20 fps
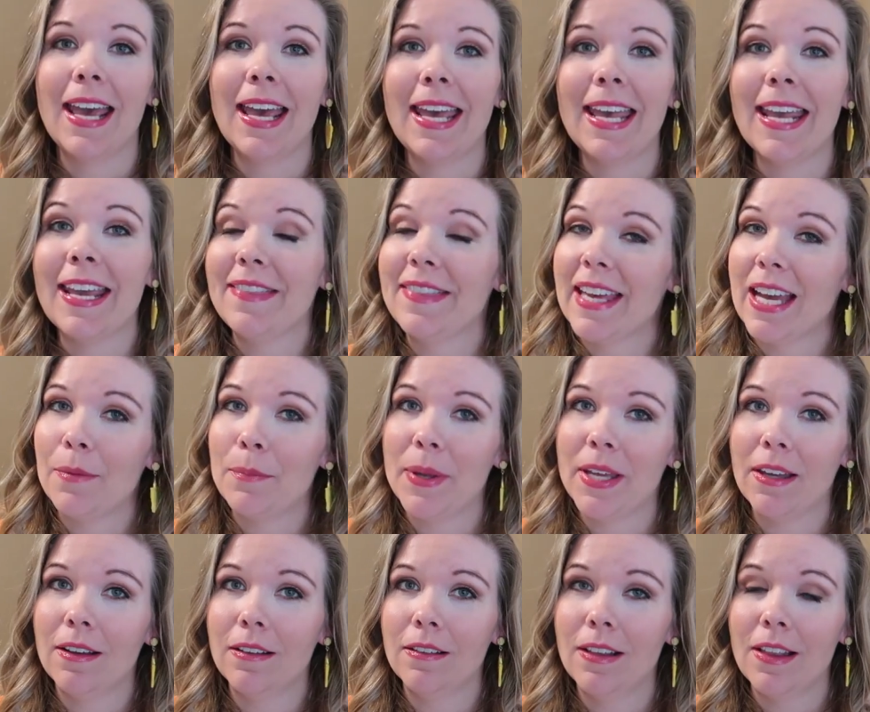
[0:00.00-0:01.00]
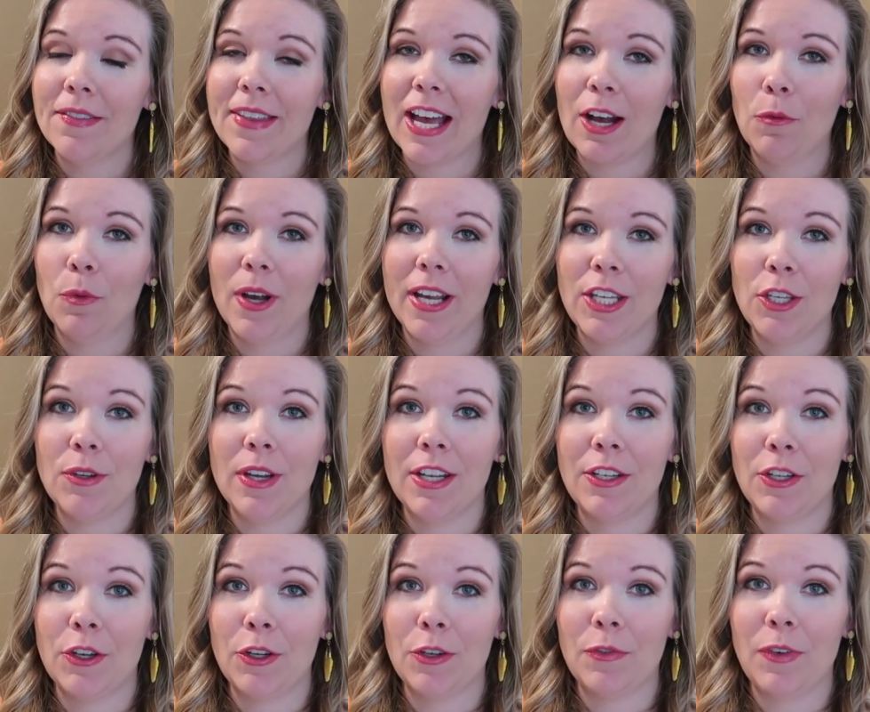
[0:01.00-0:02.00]
Hit that bell, that way you get
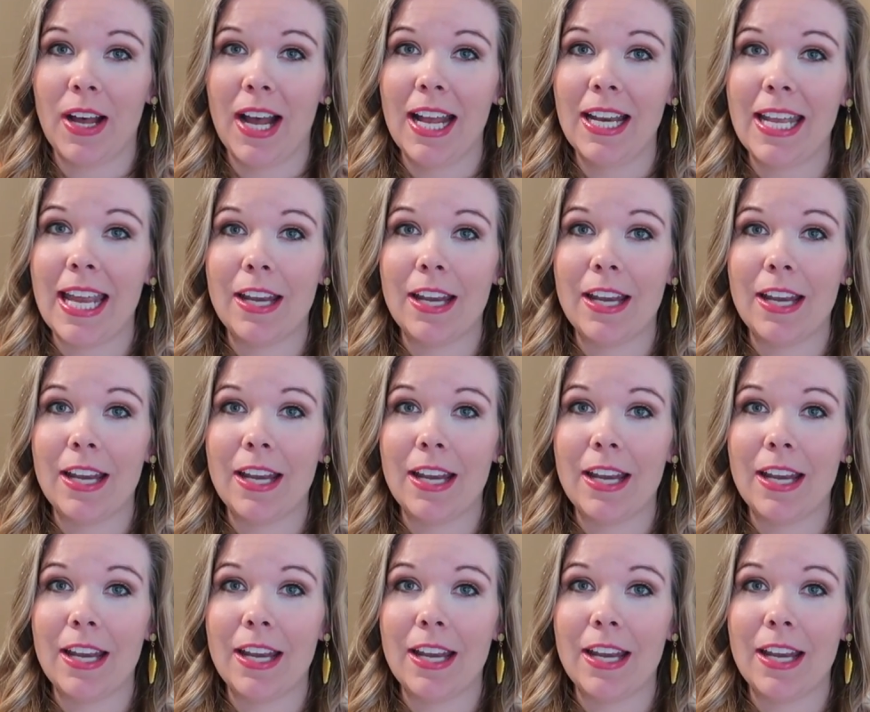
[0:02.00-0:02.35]
notified